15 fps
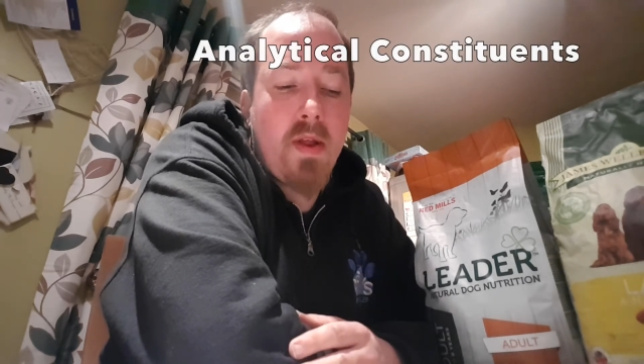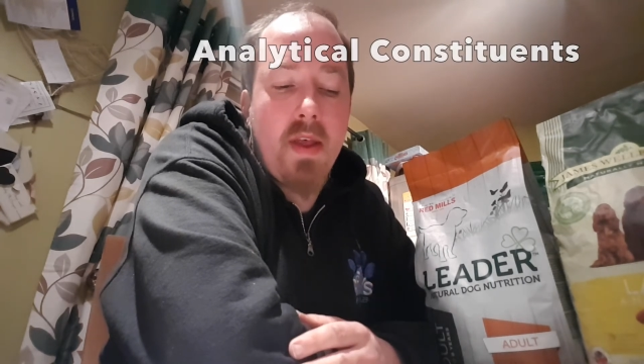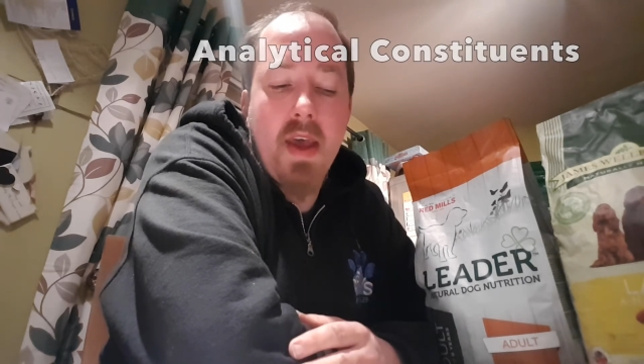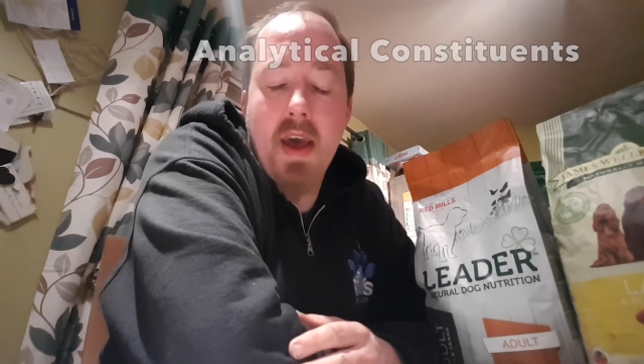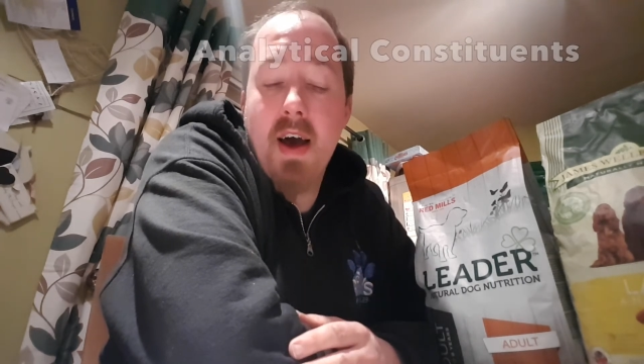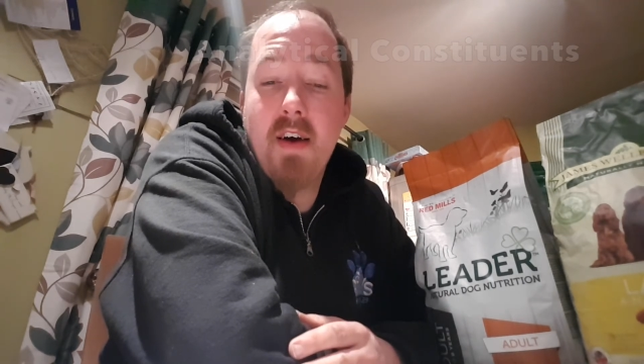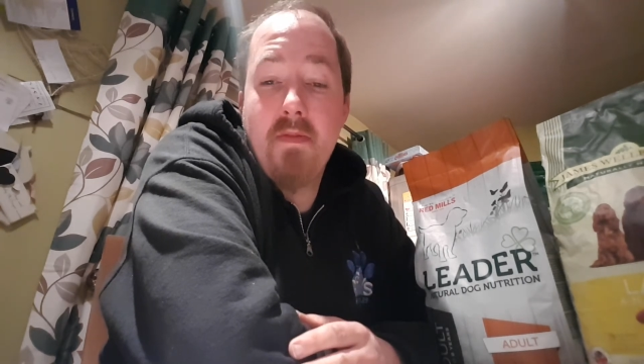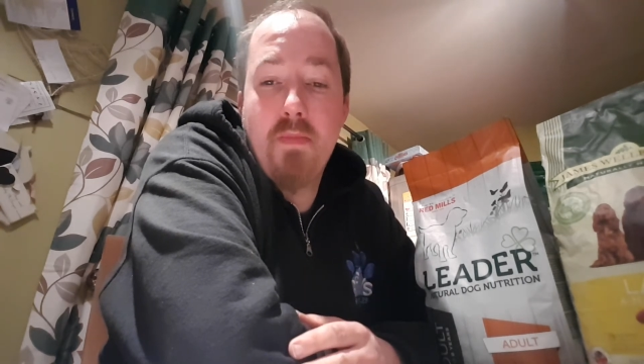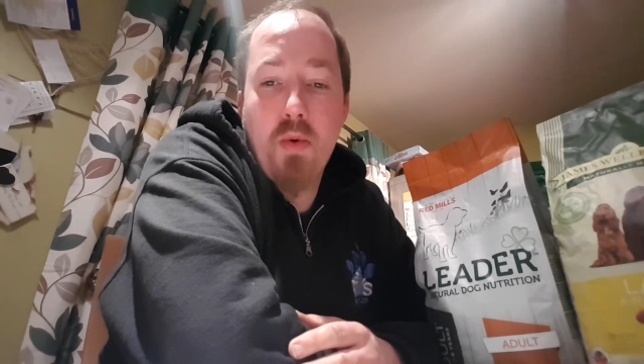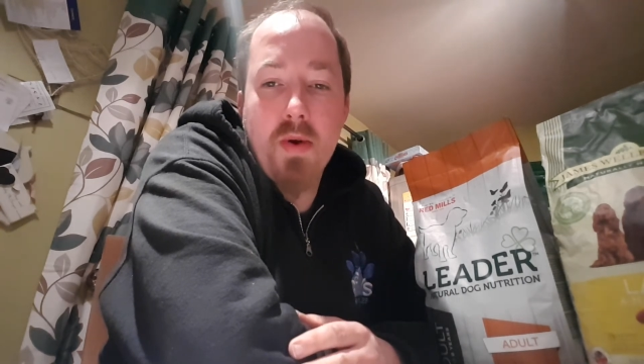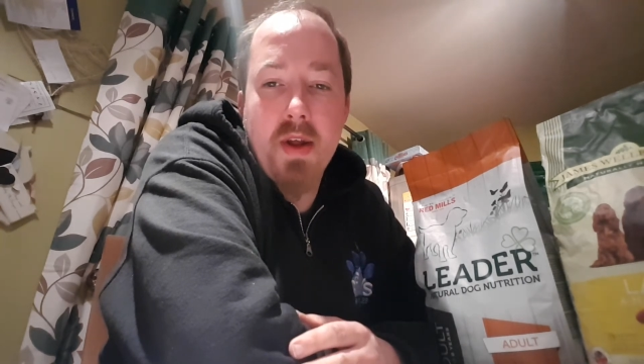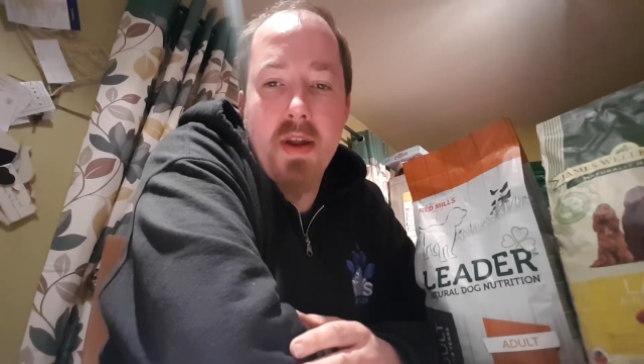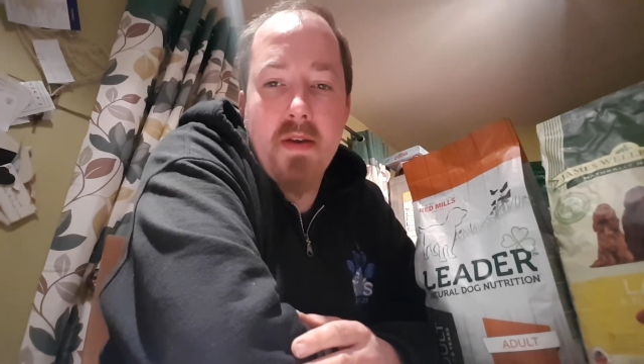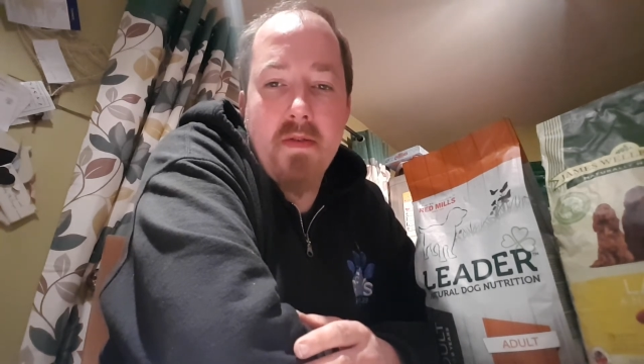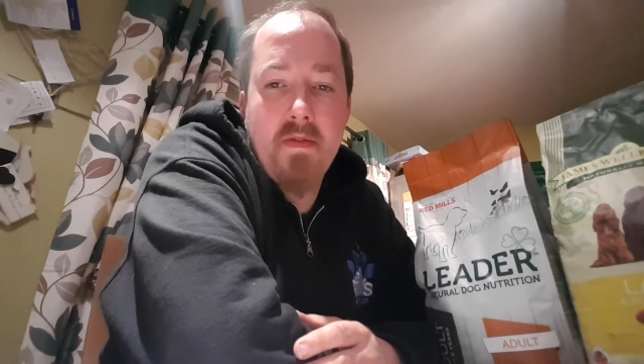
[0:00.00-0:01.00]
They have
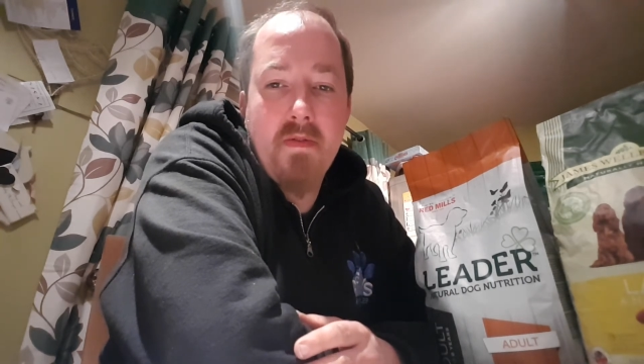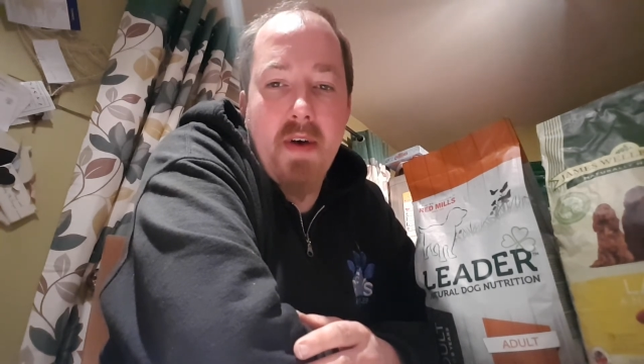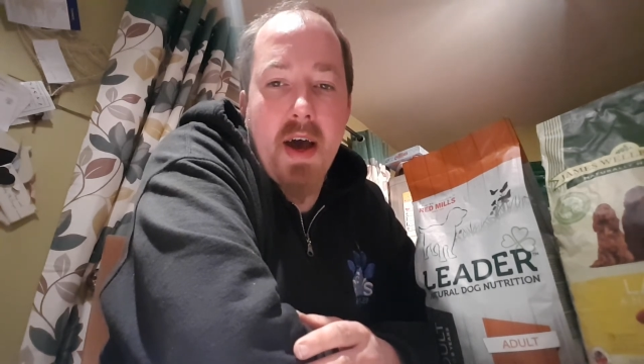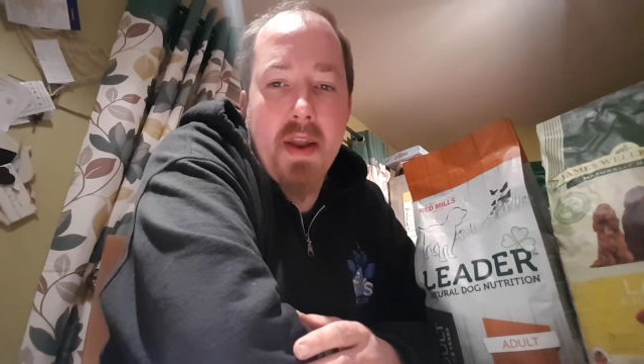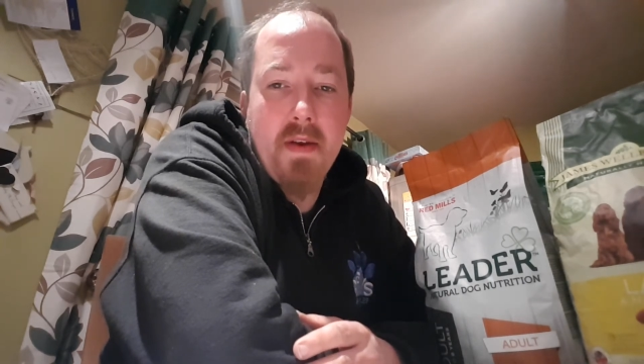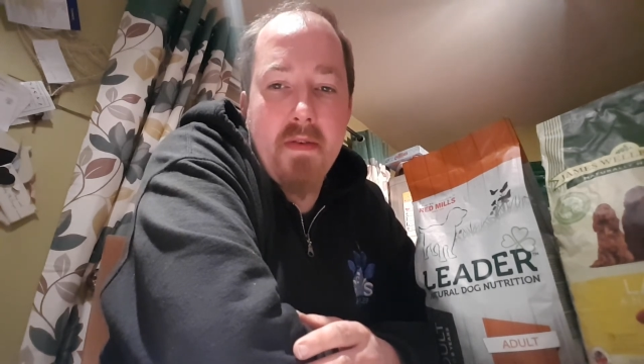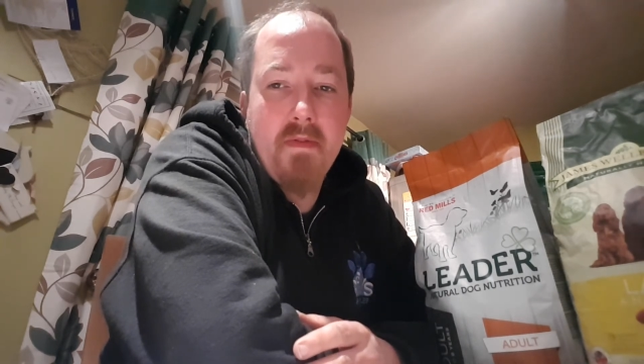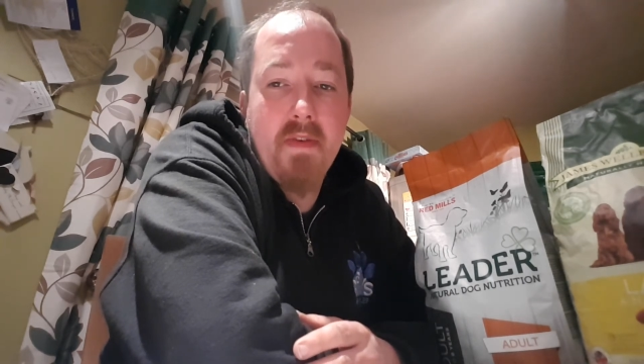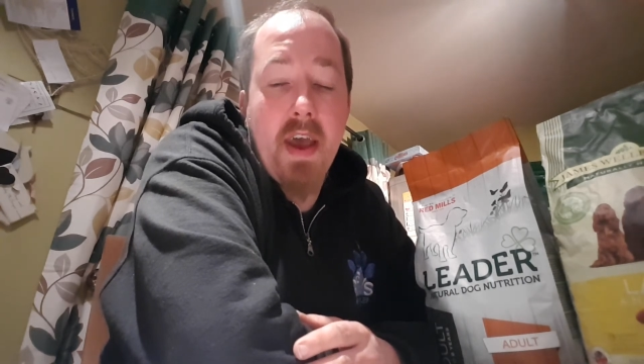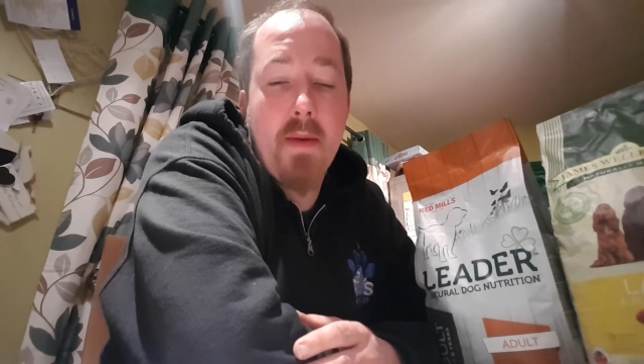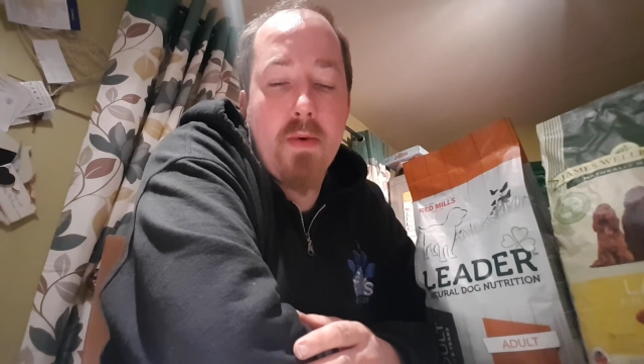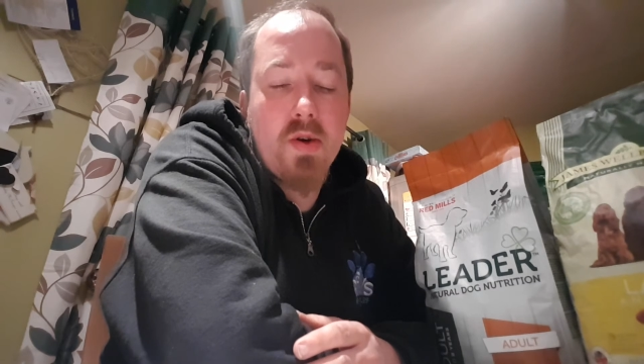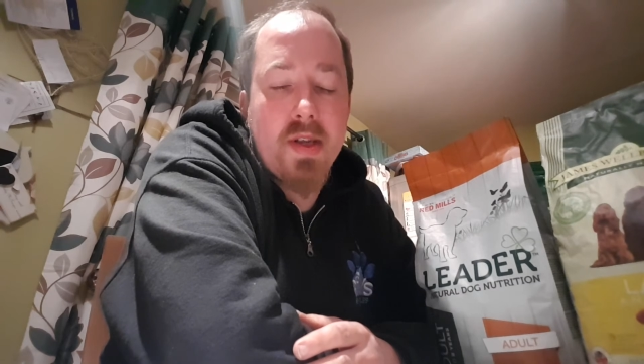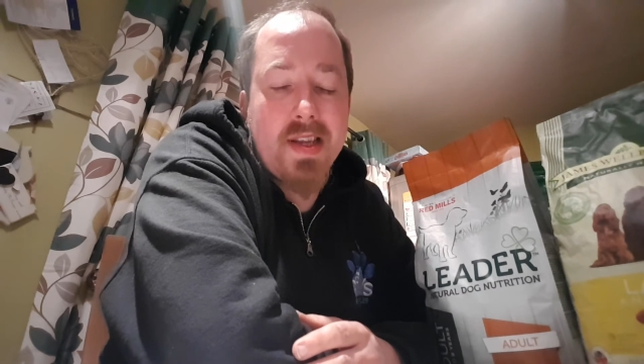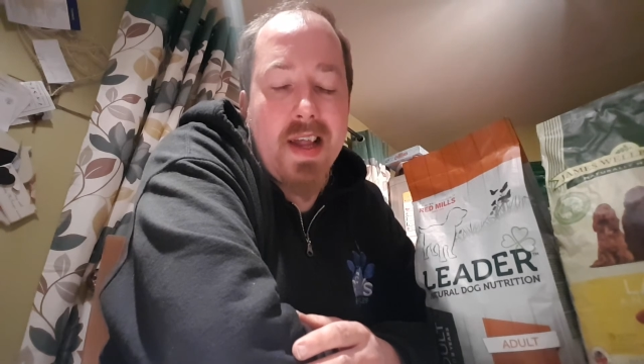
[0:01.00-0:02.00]
protein, fat,
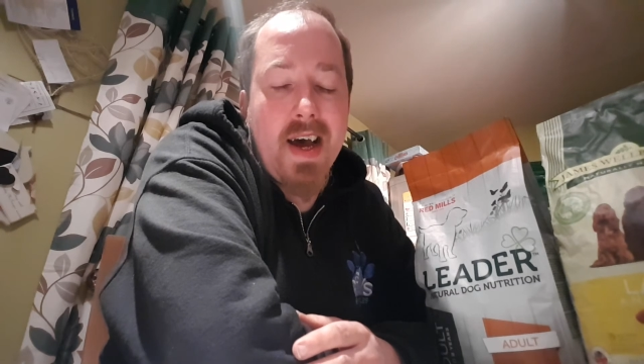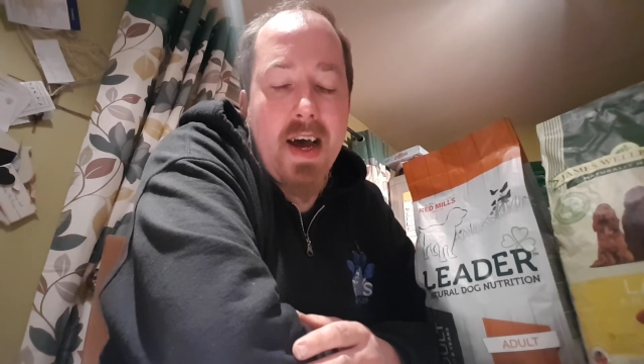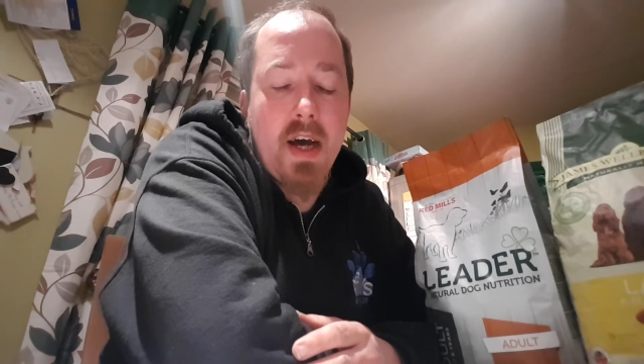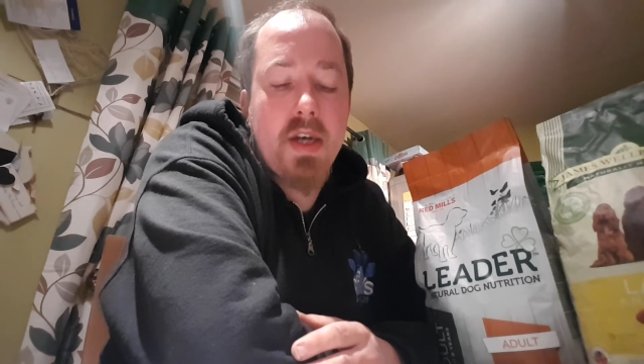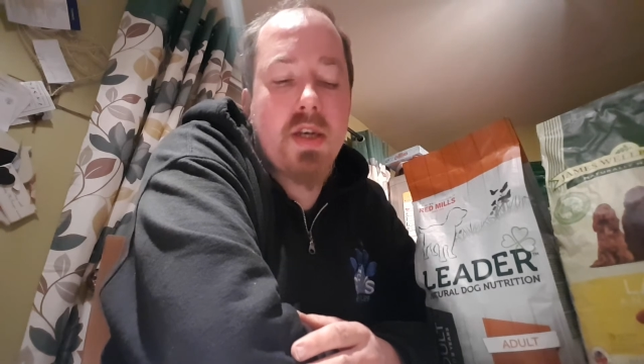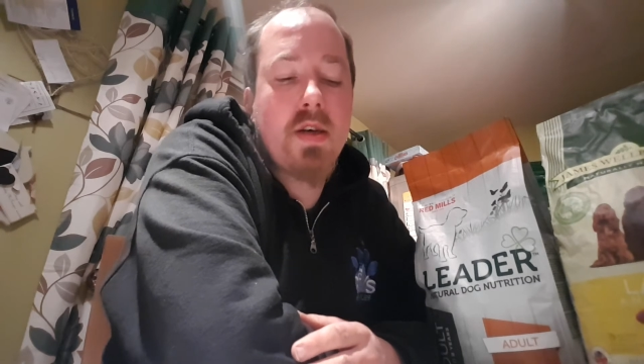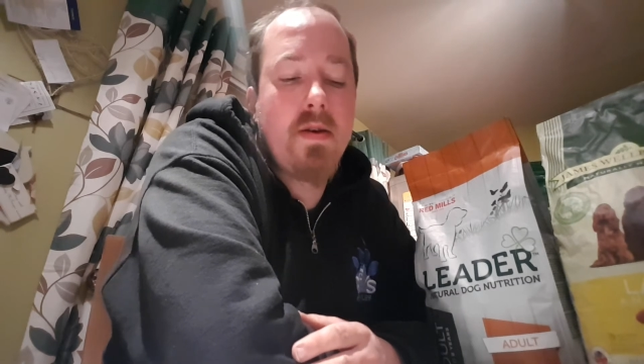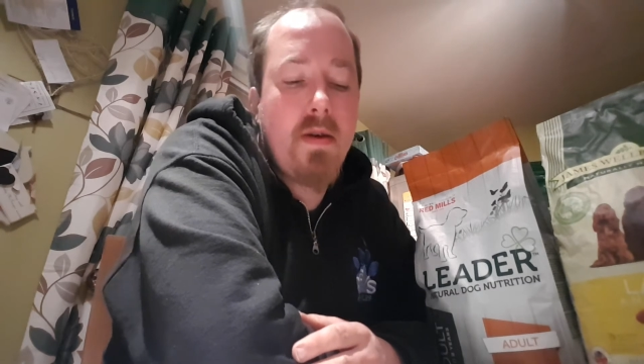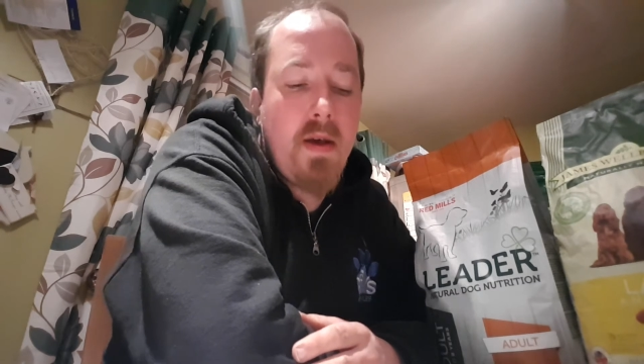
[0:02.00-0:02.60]
fibres, and ash.